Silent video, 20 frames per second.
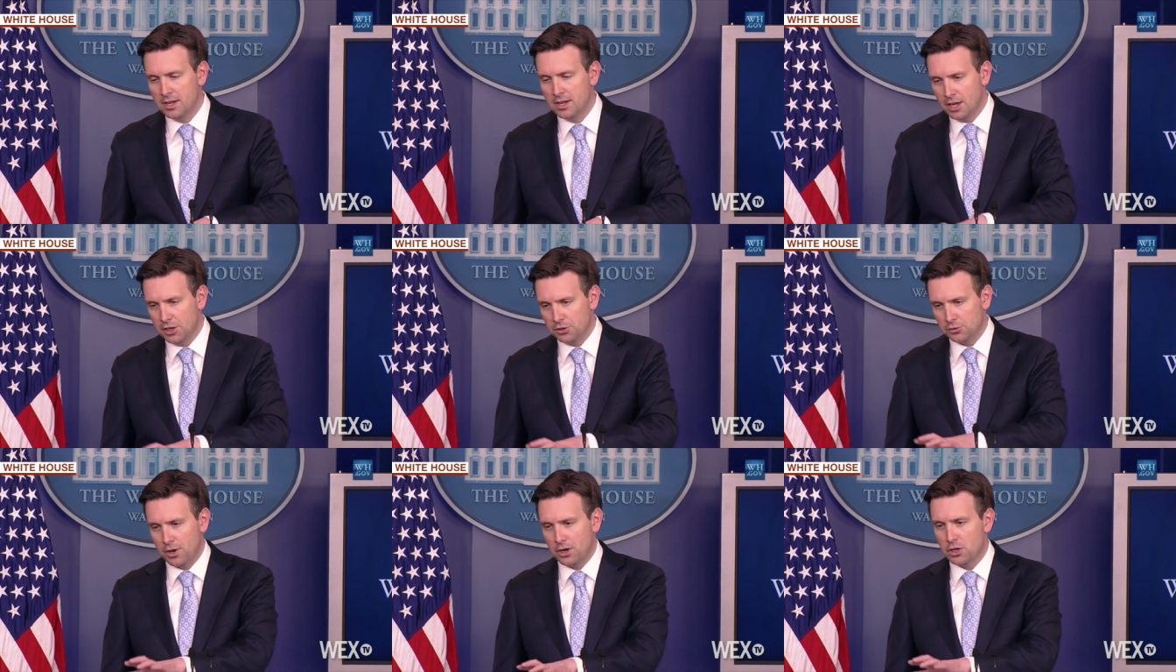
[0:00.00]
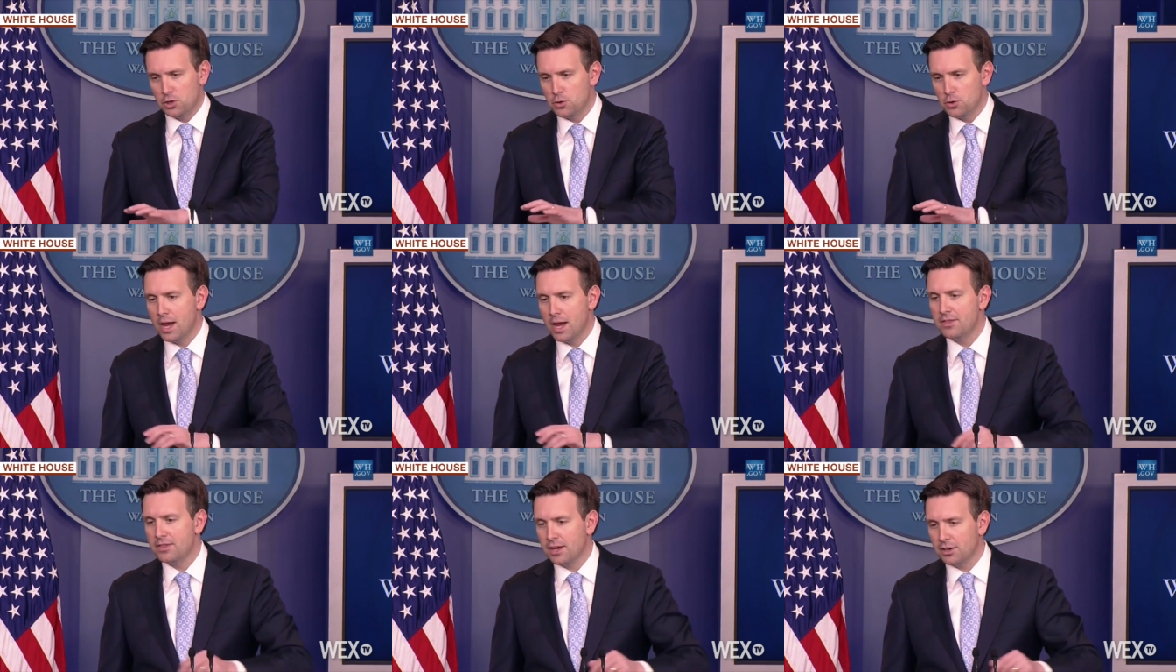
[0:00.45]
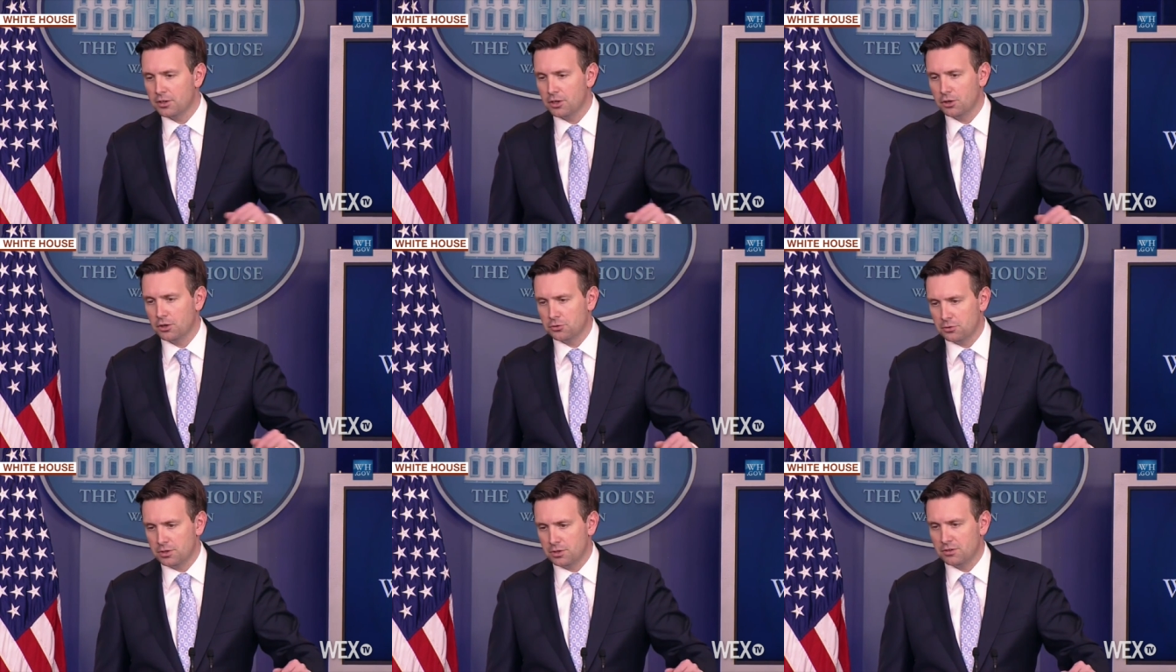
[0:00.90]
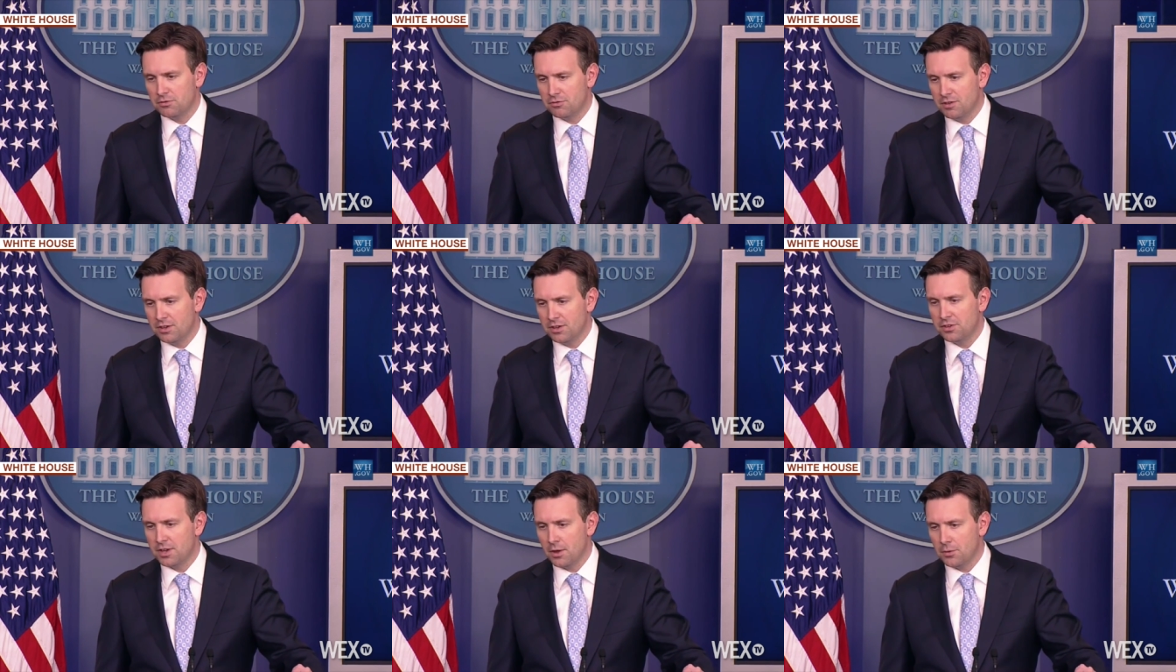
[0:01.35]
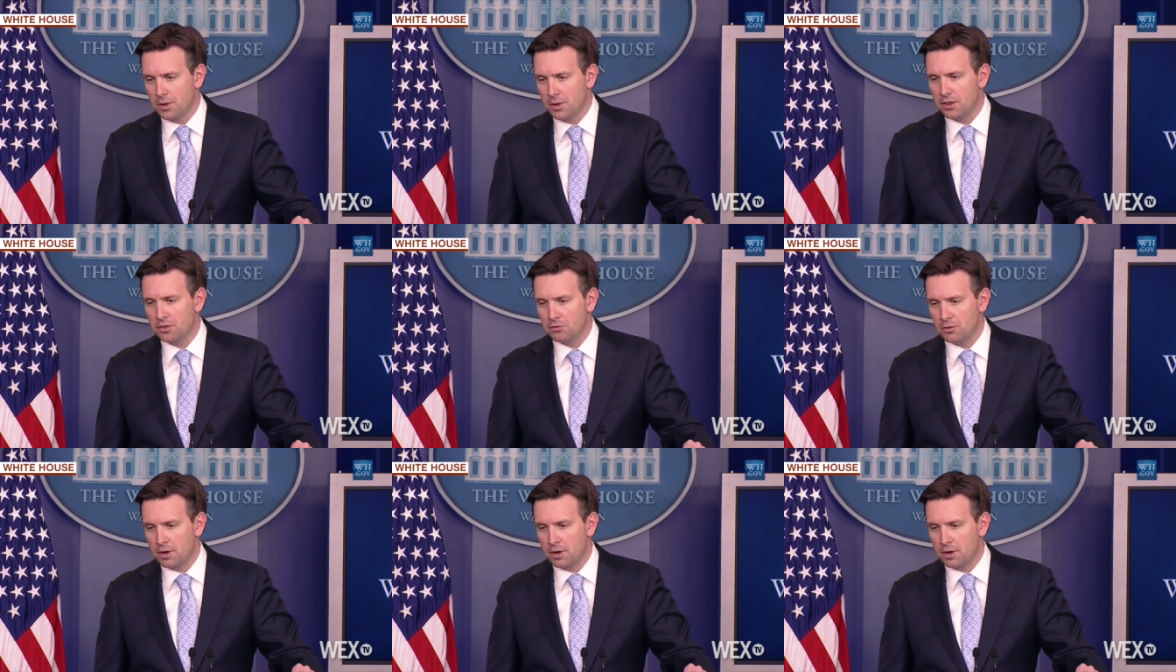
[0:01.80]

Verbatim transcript: and try to unite that country to face down that